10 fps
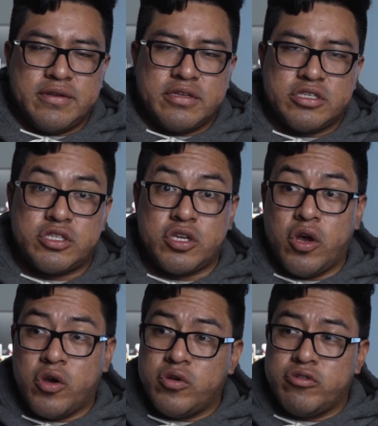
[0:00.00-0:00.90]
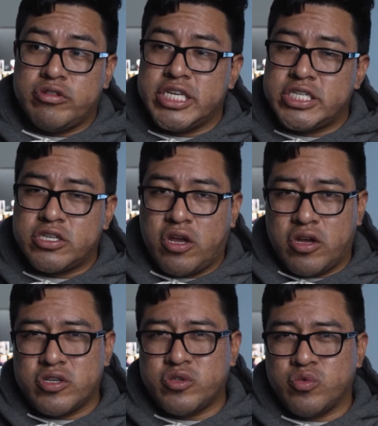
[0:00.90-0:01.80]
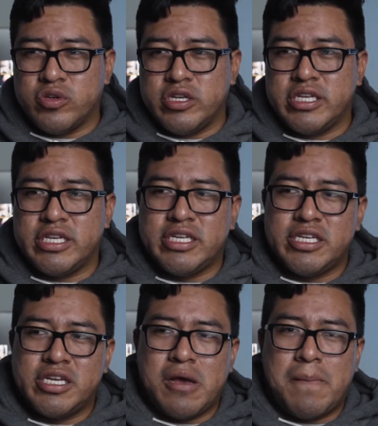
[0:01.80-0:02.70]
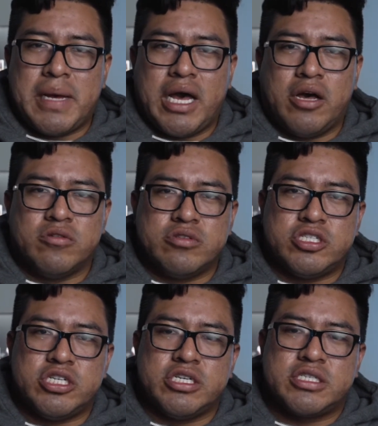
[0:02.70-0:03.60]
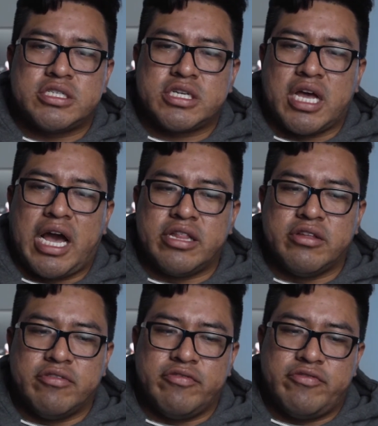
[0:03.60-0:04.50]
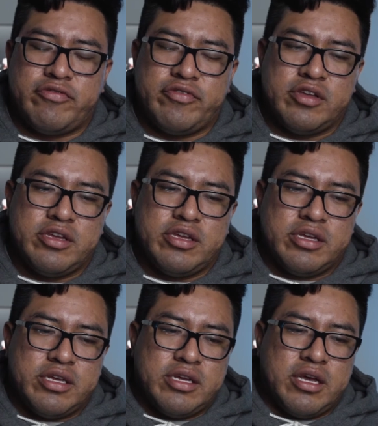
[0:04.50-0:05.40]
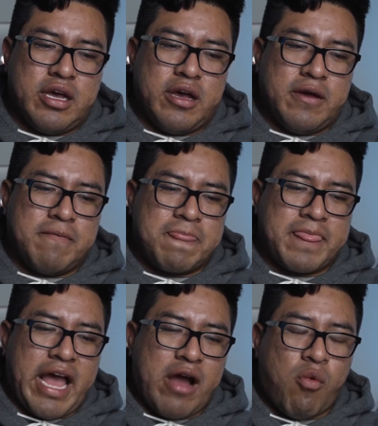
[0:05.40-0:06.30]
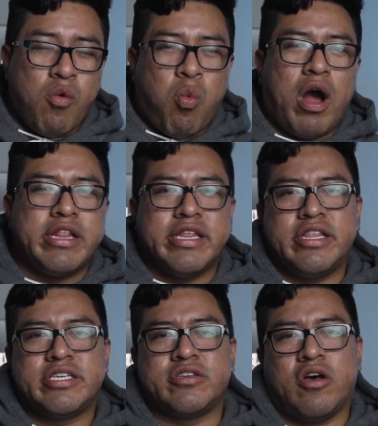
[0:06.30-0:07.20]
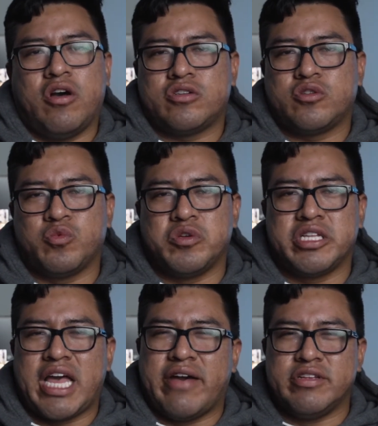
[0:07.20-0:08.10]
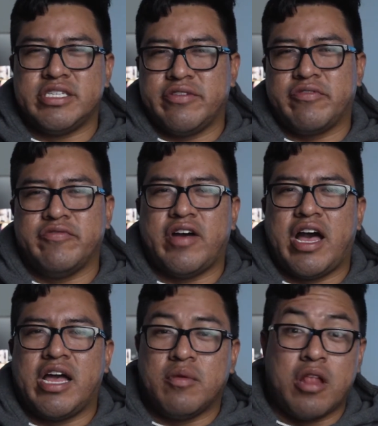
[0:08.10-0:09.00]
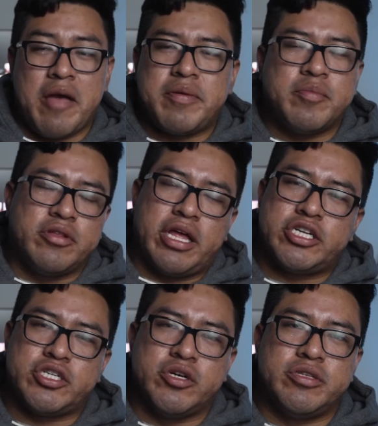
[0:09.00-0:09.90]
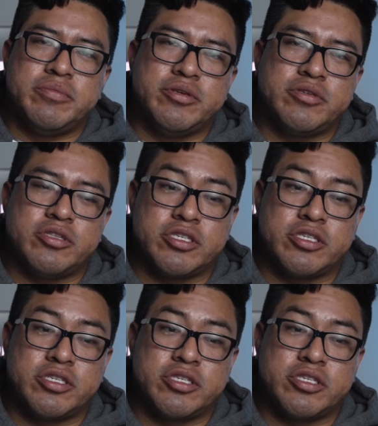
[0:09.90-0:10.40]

So this song is really about just kind of I wanted this song to really have a different vibe. A lot of people that I showed the